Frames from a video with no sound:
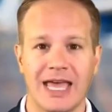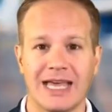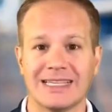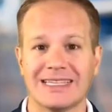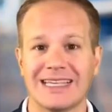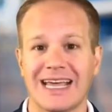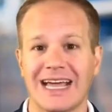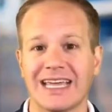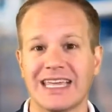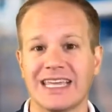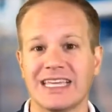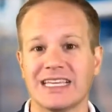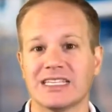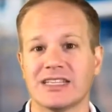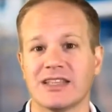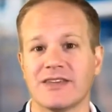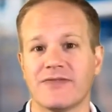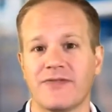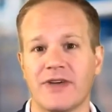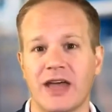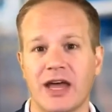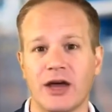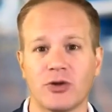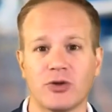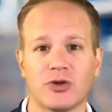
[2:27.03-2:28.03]
Zaki is the
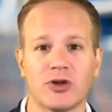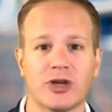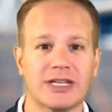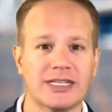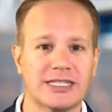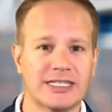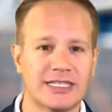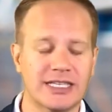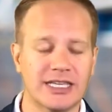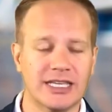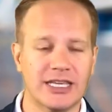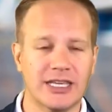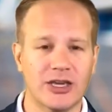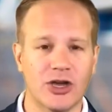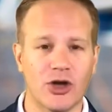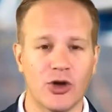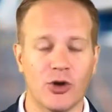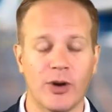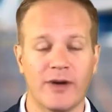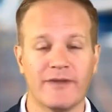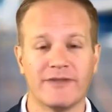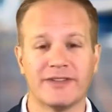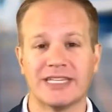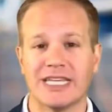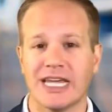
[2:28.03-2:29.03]
founder and
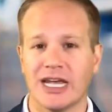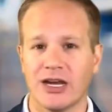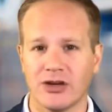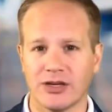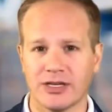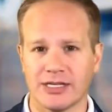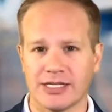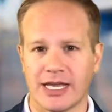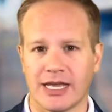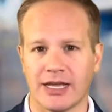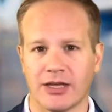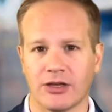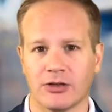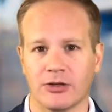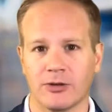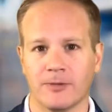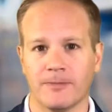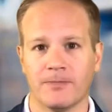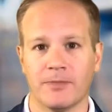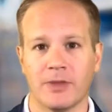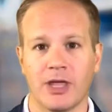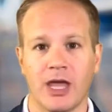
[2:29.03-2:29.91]
CEO of TerraCycle,